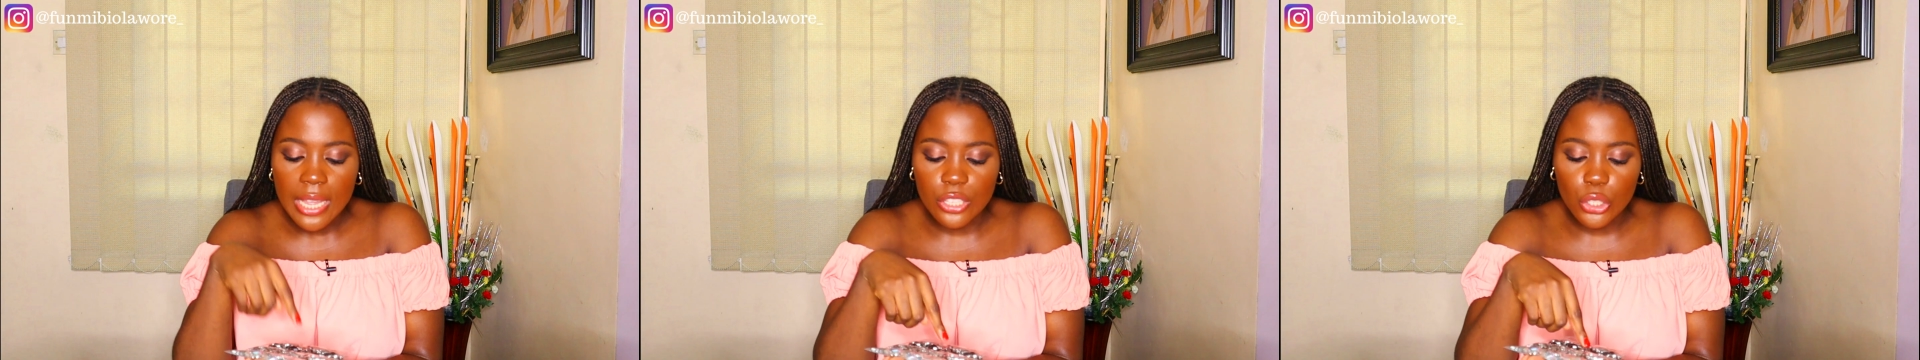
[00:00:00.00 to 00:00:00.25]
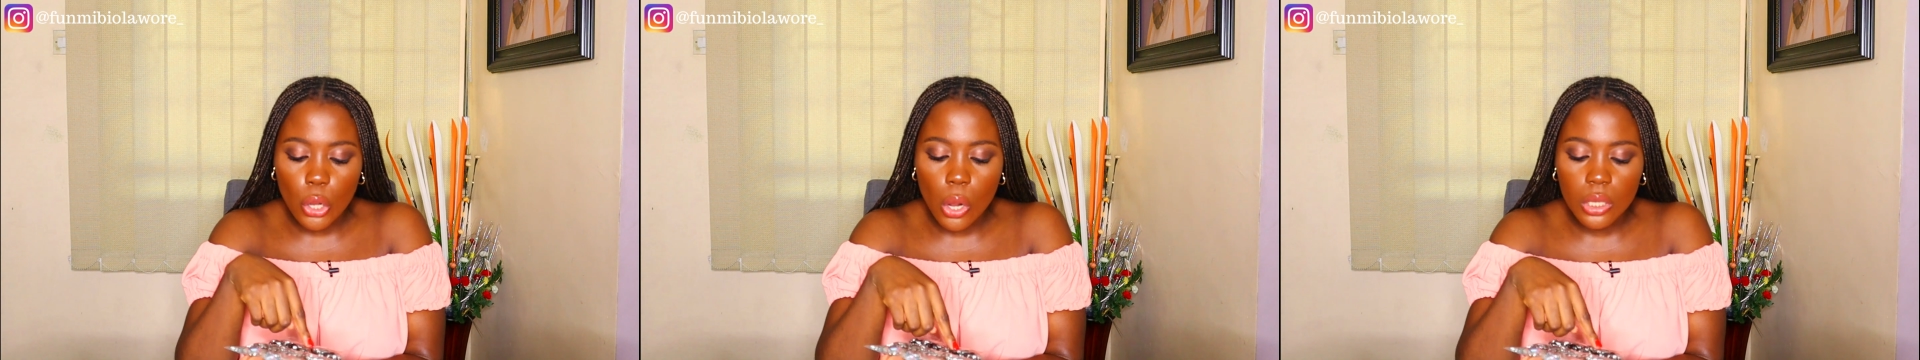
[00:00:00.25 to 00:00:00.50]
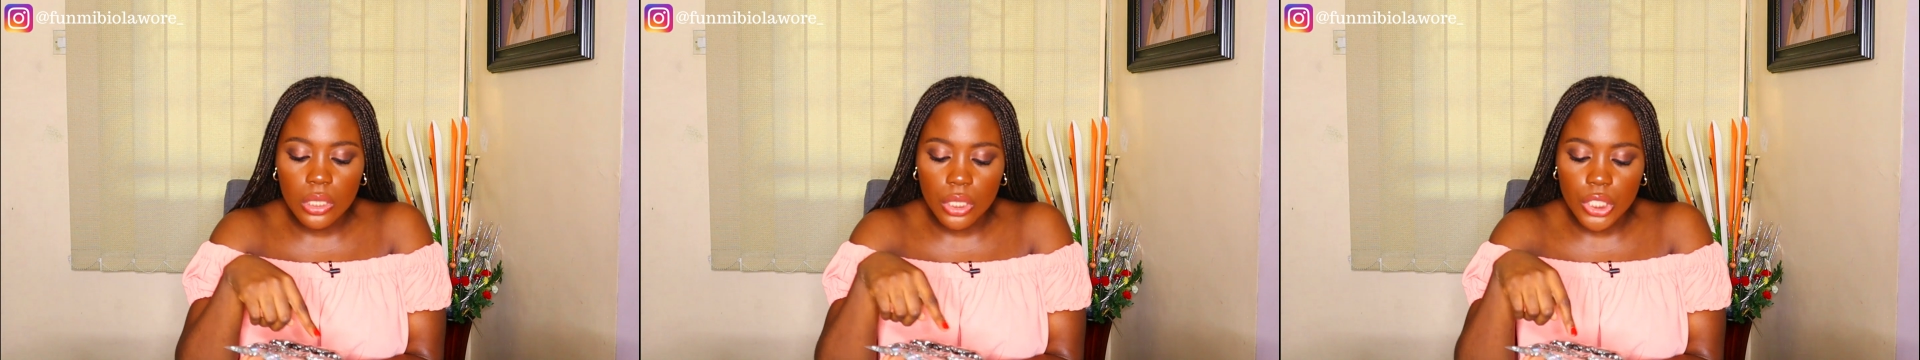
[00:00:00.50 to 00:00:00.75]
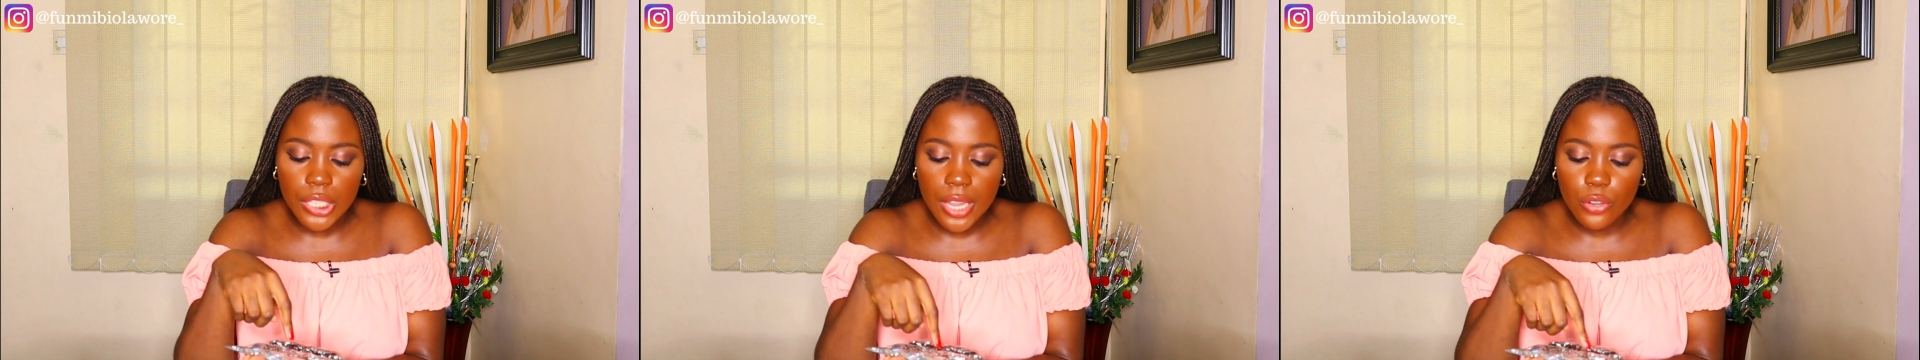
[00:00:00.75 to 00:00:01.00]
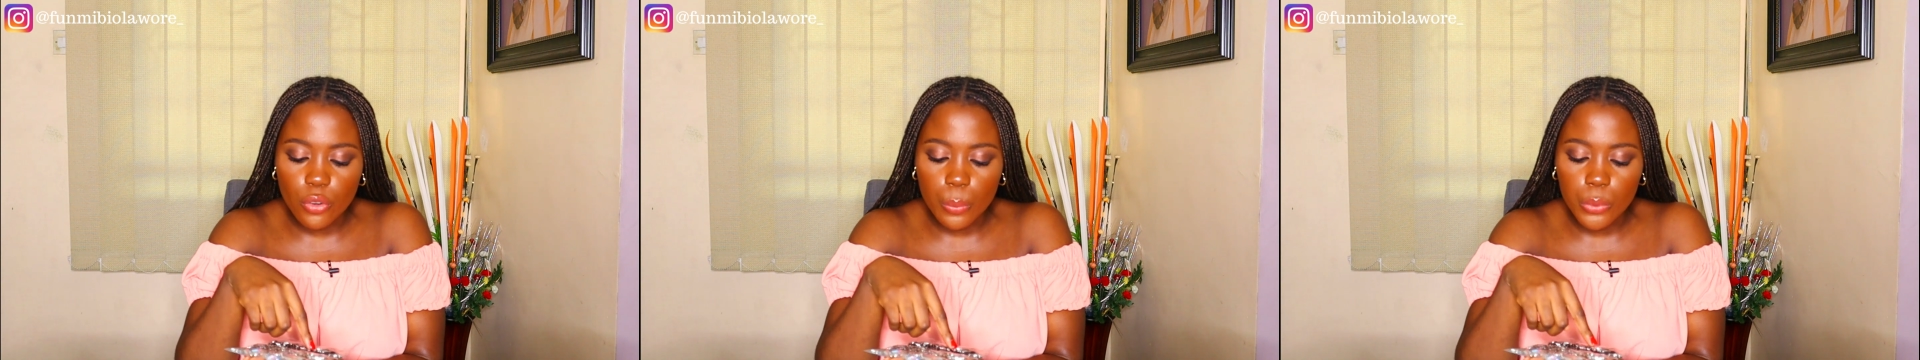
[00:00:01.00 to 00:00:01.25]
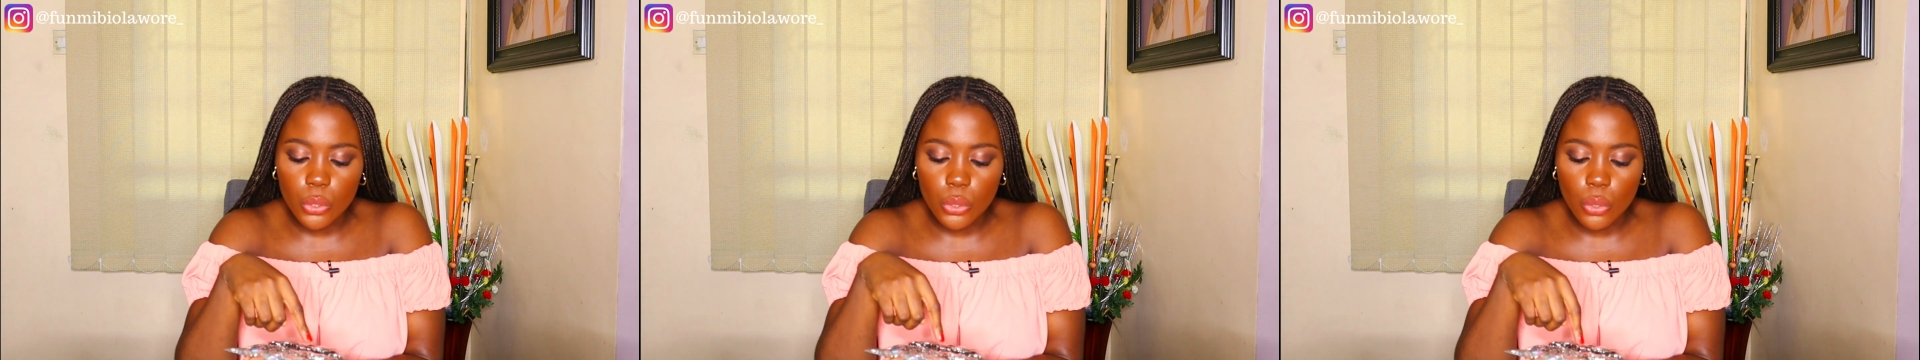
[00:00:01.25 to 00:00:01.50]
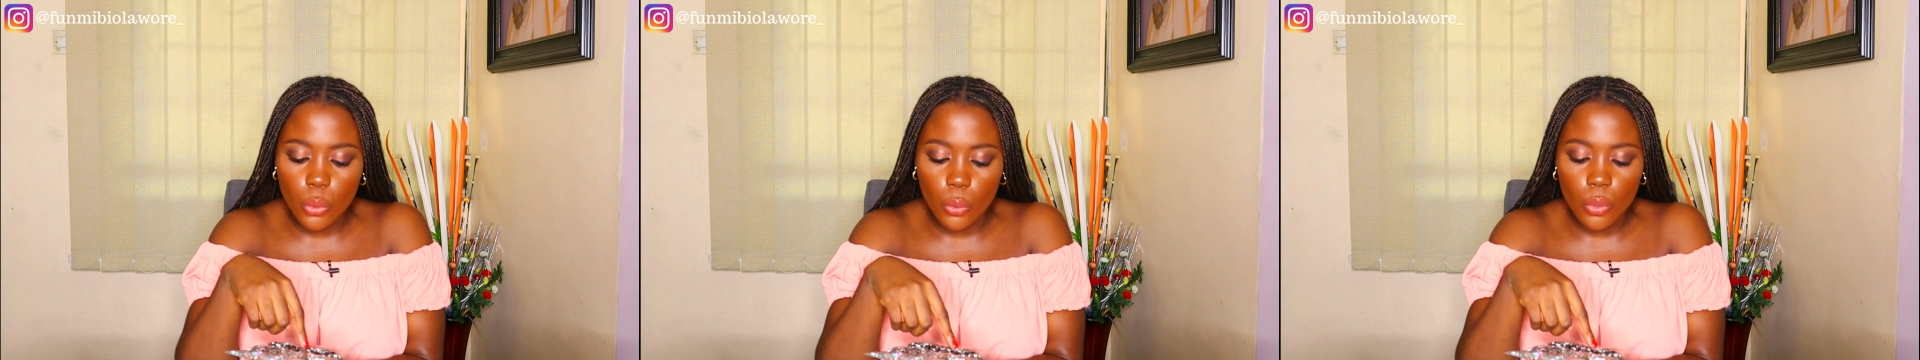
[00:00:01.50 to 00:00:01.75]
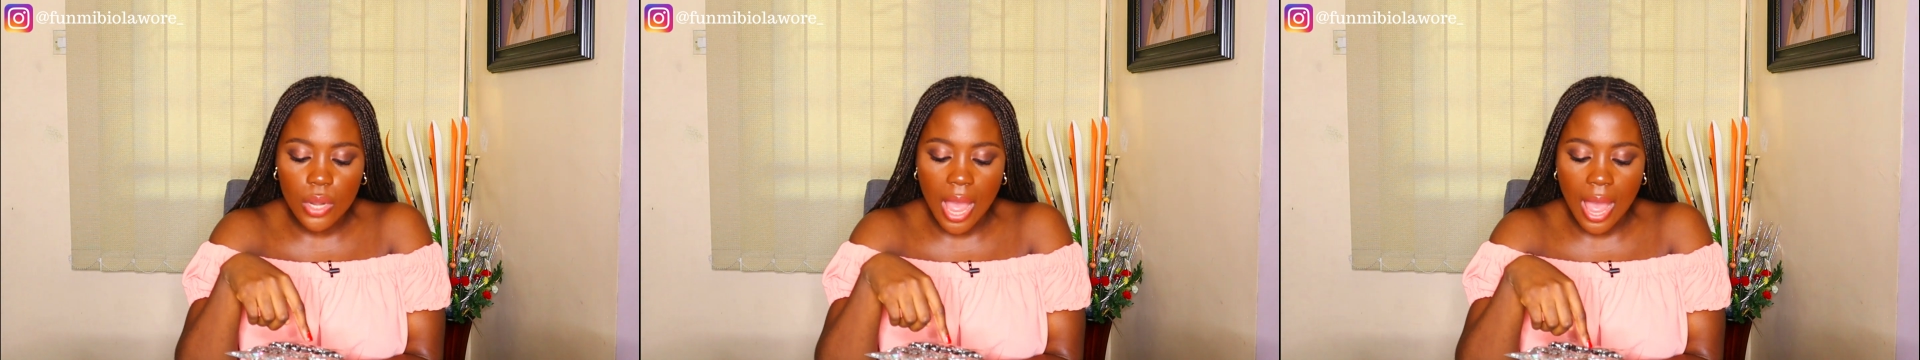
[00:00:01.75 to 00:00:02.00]
is called the teardrop
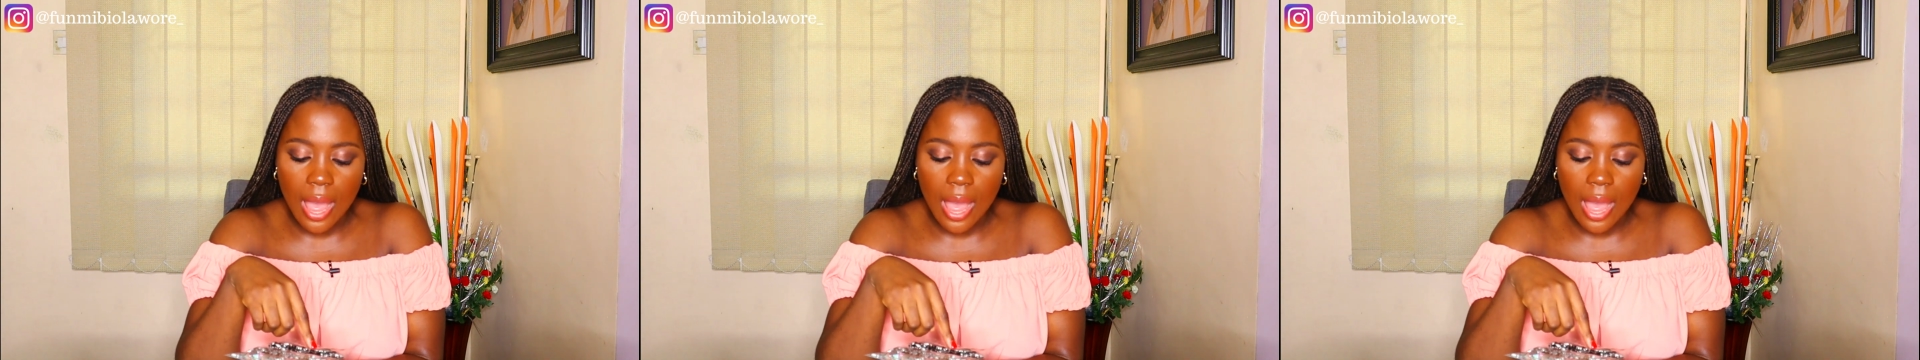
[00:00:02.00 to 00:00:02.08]
stone,